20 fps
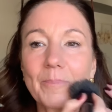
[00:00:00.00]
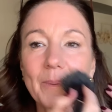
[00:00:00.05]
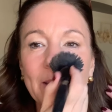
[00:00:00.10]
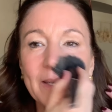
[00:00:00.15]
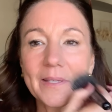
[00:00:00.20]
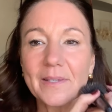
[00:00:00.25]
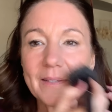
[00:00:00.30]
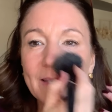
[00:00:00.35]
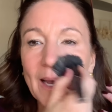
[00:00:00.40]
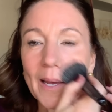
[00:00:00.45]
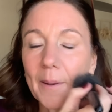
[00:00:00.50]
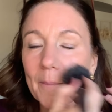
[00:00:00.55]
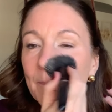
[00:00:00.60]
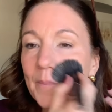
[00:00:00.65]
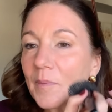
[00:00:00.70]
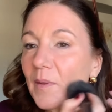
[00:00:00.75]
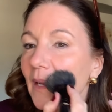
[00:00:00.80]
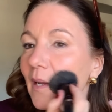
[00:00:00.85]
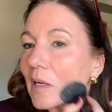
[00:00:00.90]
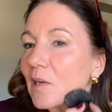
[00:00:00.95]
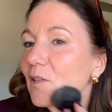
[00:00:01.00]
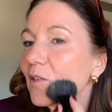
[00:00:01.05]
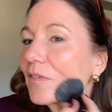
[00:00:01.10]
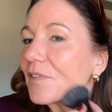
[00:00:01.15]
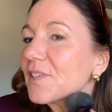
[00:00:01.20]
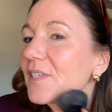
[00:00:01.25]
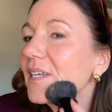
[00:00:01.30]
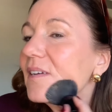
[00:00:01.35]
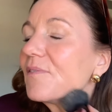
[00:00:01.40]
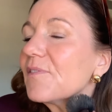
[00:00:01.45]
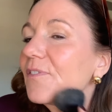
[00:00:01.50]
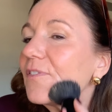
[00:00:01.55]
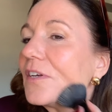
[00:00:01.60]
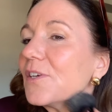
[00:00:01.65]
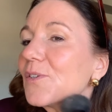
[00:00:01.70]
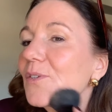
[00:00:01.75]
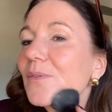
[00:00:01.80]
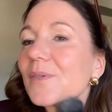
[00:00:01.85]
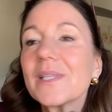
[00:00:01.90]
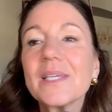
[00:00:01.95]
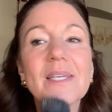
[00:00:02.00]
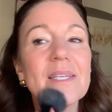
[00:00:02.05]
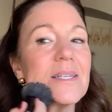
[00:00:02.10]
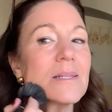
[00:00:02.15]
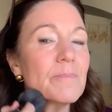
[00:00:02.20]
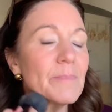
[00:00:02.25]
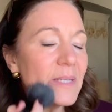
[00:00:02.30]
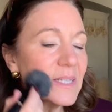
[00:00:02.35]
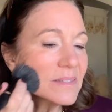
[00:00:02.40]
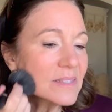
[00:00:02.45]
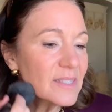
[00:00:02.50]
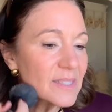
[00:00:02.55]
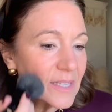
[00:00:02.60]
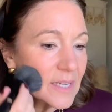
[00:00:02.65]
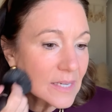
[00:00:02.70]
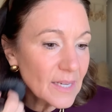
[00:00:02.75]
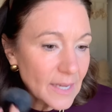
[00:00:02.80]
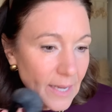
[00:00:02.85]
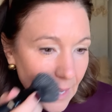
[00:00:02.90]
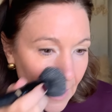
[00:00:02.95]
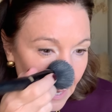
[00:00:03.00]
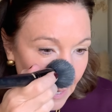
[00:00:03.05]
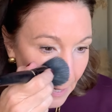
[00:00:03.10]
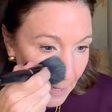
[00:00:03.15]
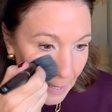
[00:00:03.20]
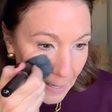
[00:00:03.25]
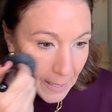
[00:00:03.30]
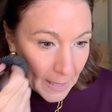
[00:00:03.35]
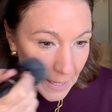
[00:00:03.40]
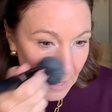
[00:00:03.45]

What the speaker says: but it's obviously infused with a little bit of skincare.